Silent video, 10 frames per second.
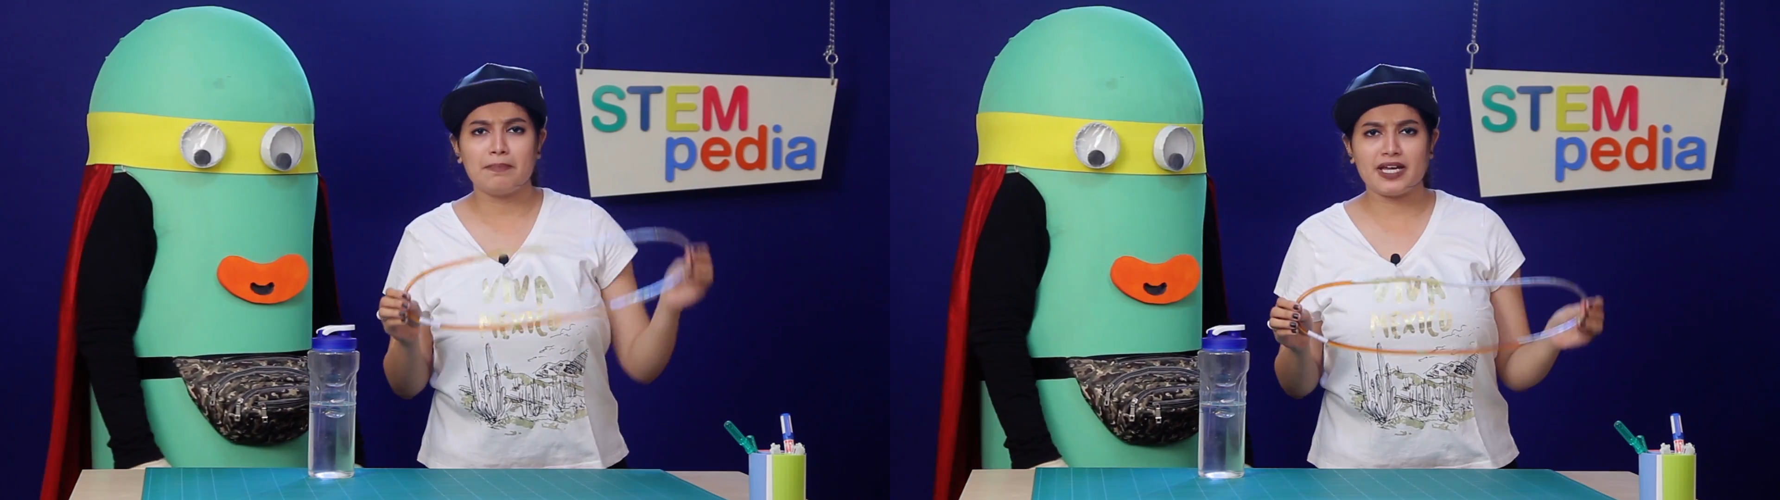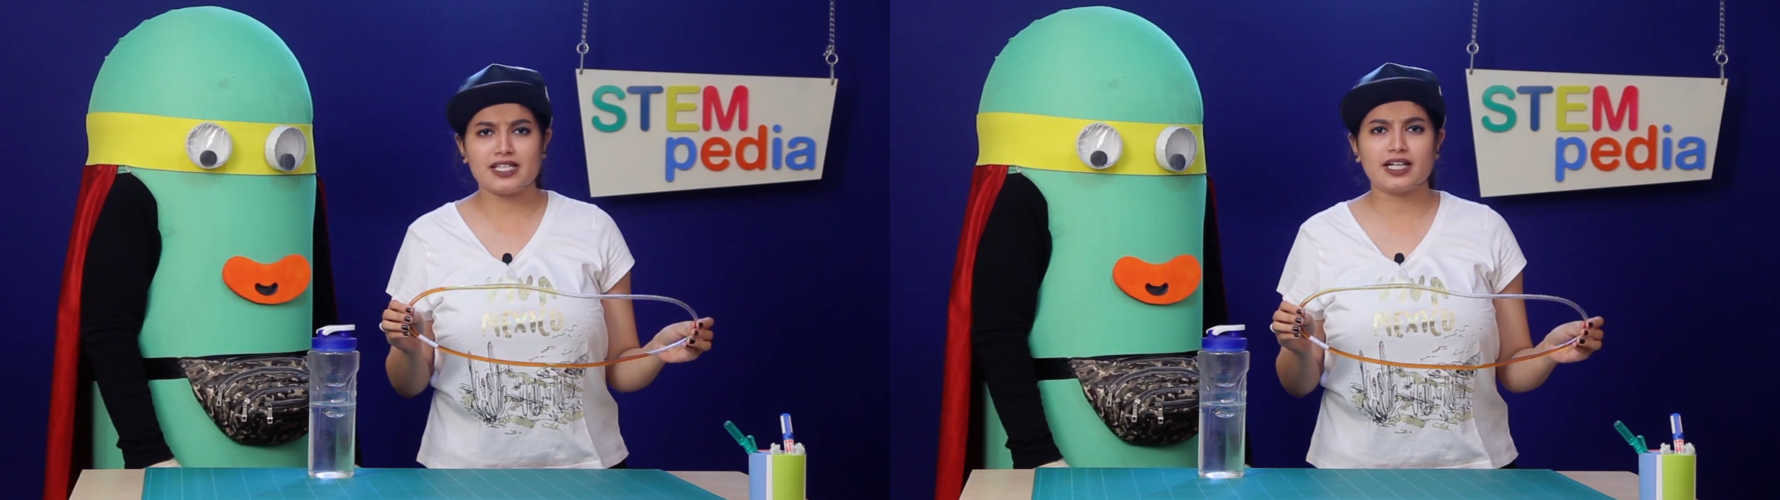
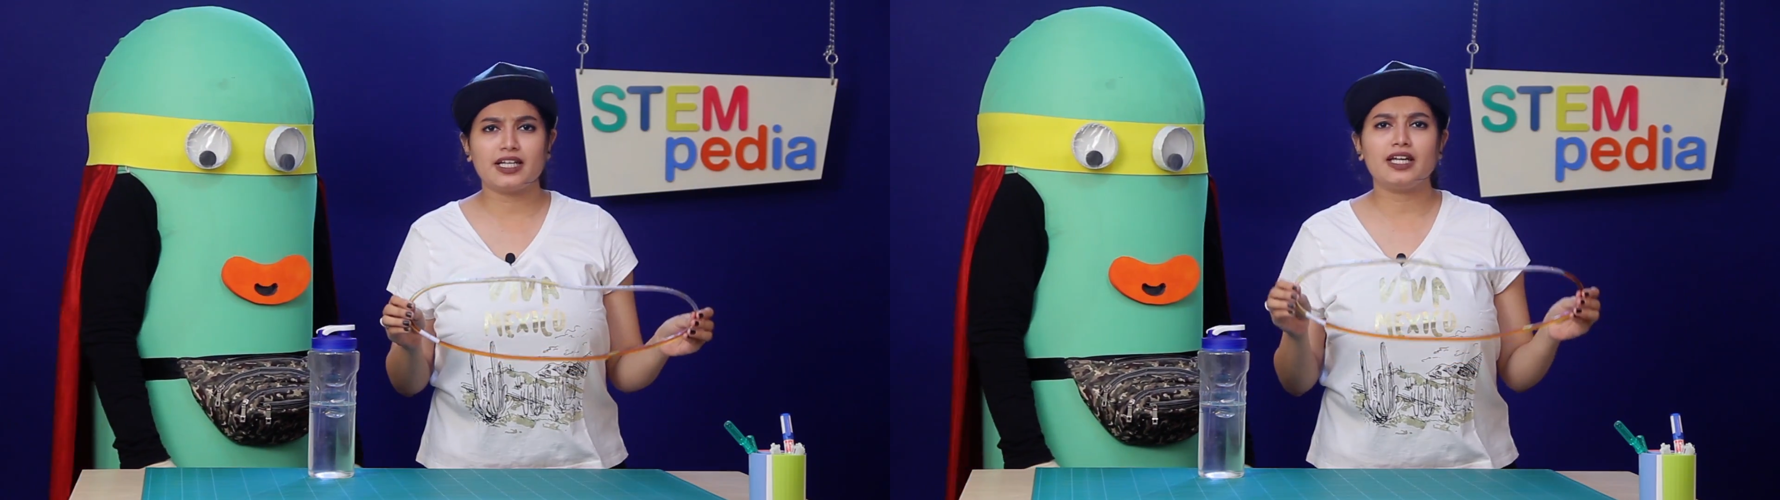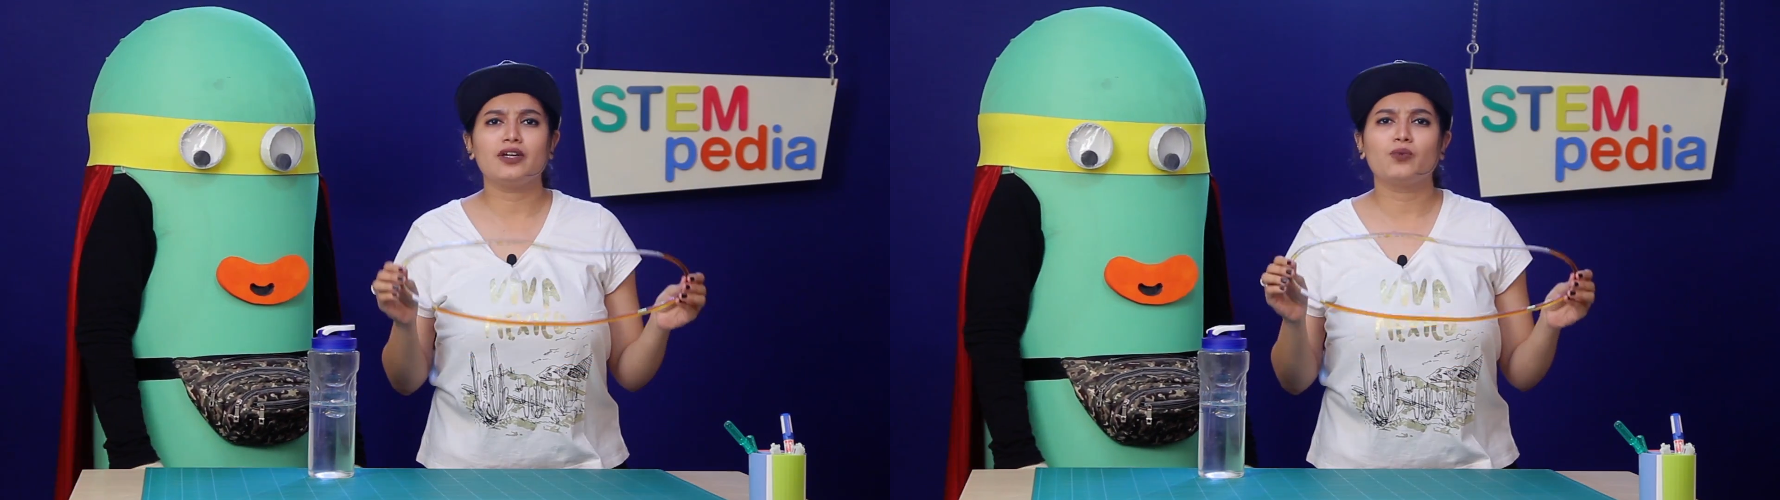
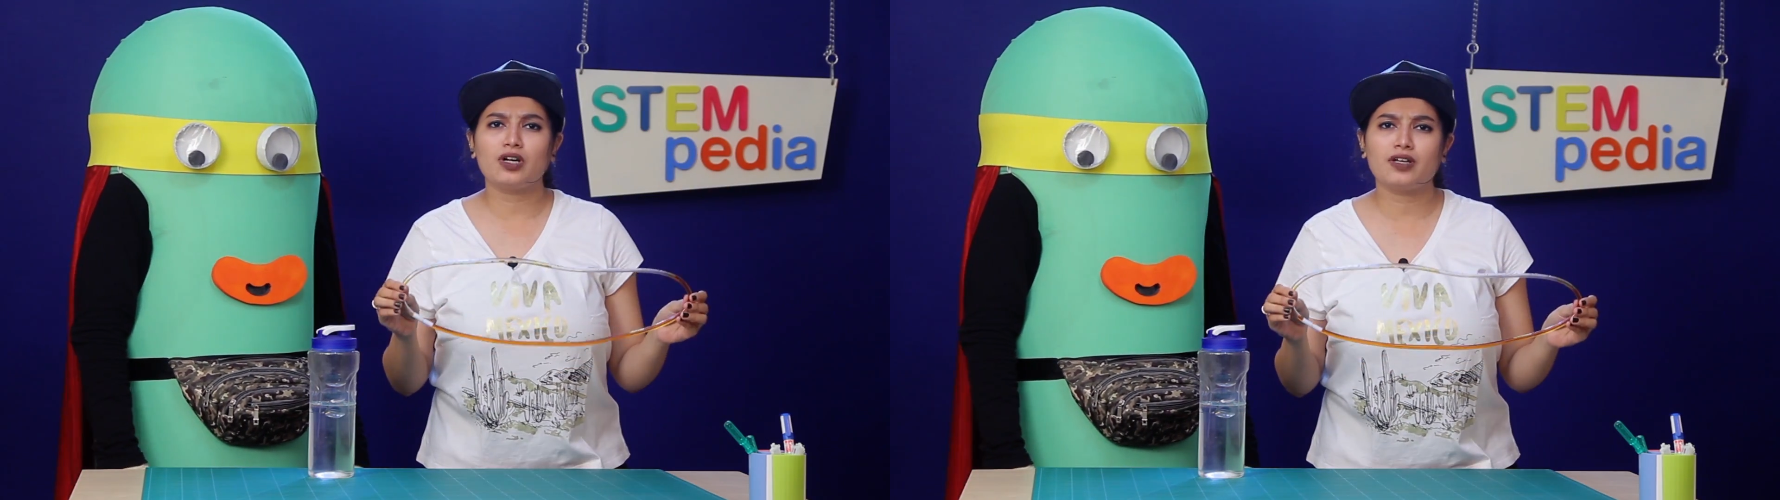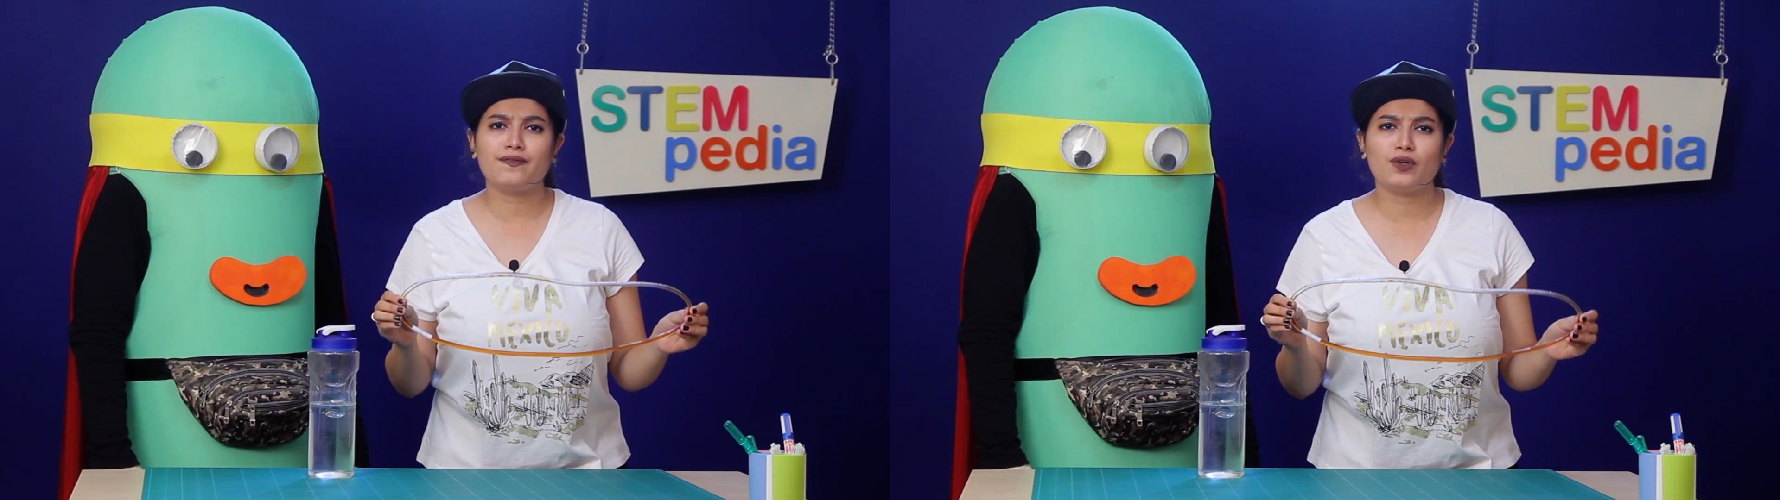Basically,
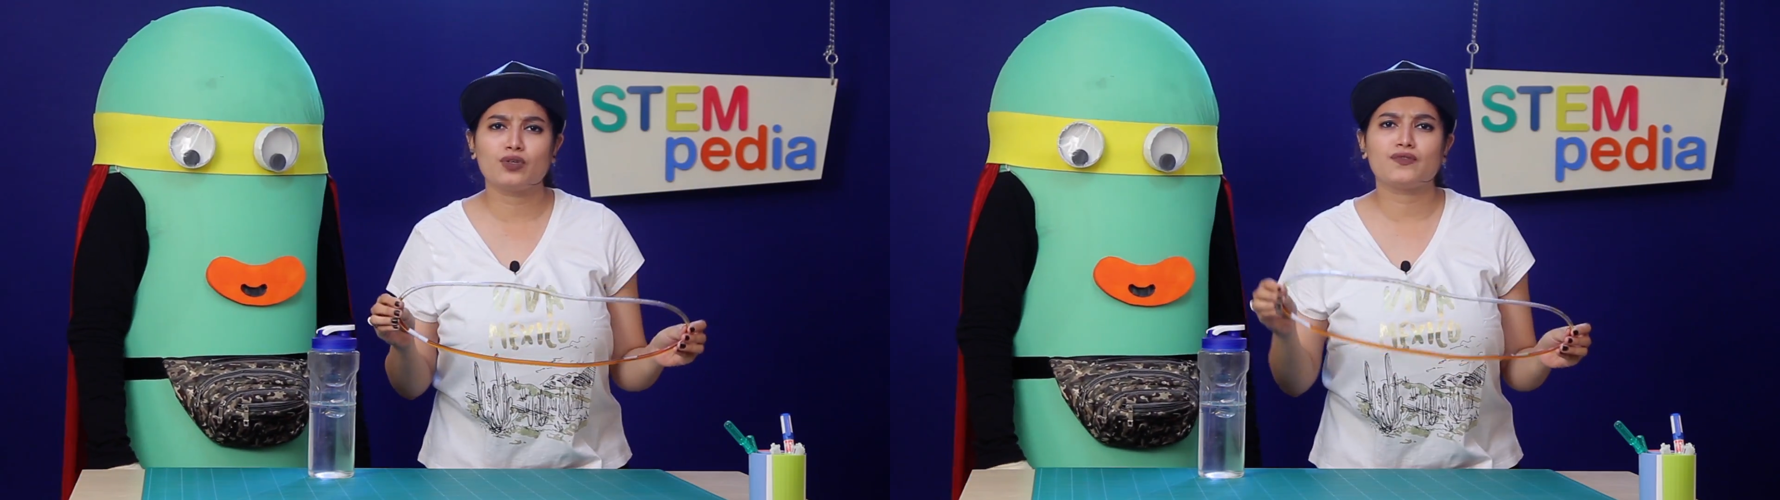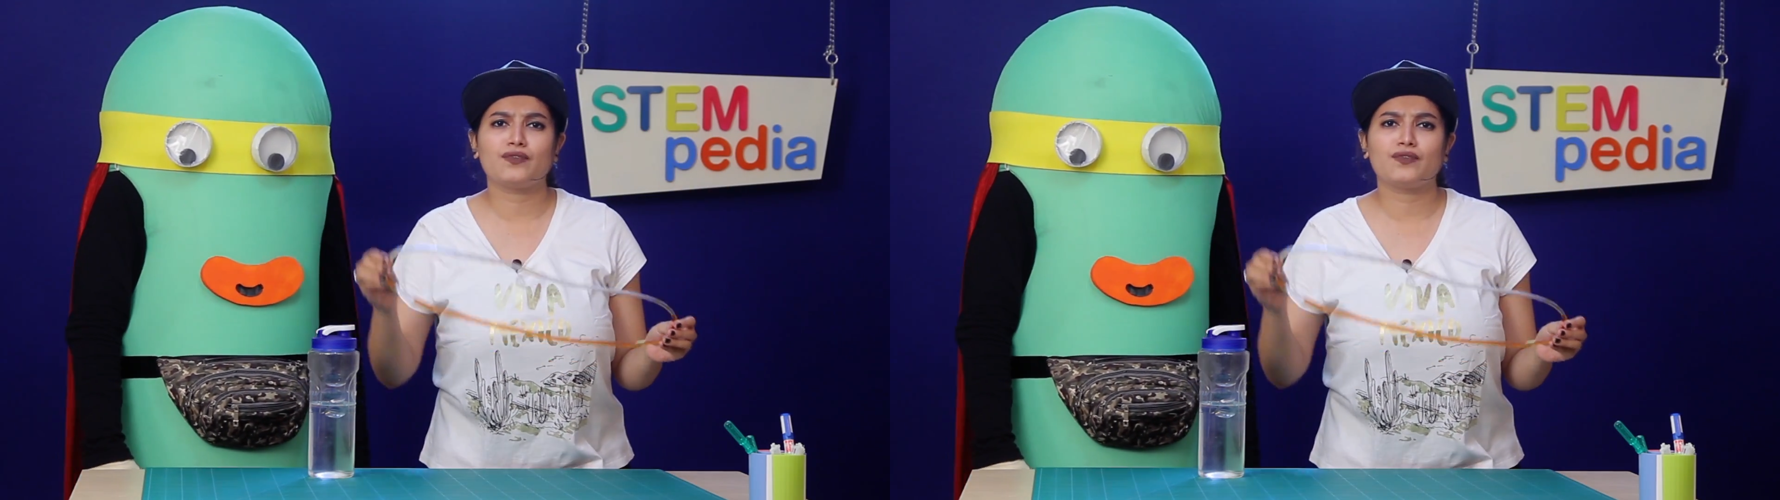water flows